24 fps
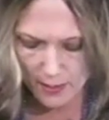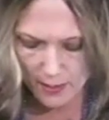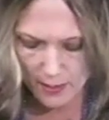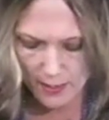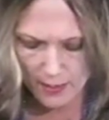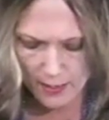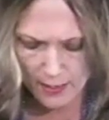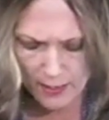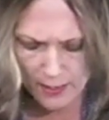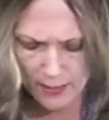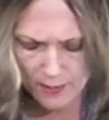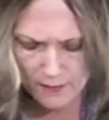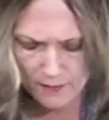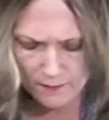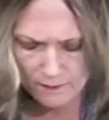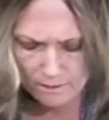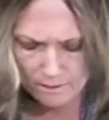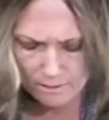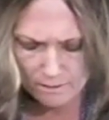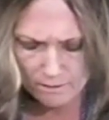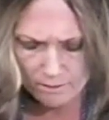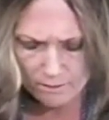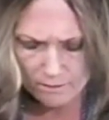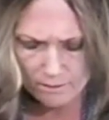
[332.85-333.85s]
in
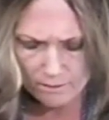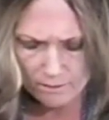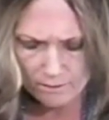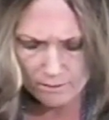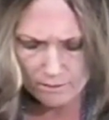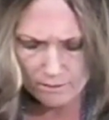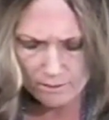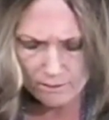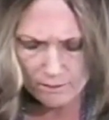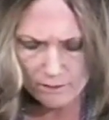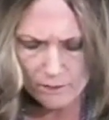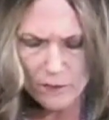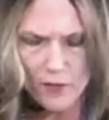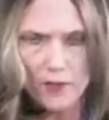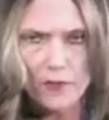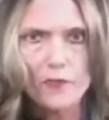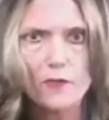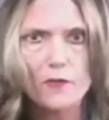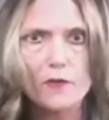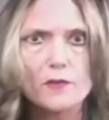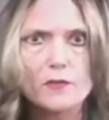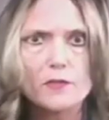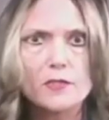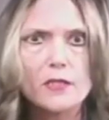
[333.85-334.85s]
the
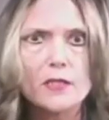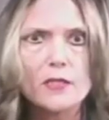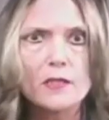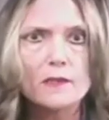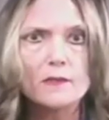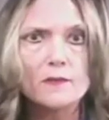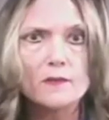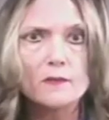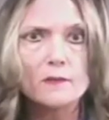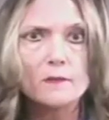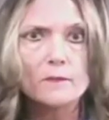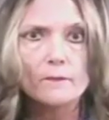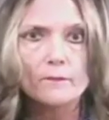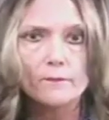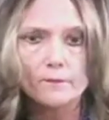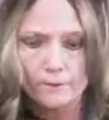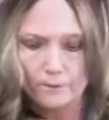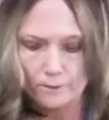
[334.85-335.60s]
30s.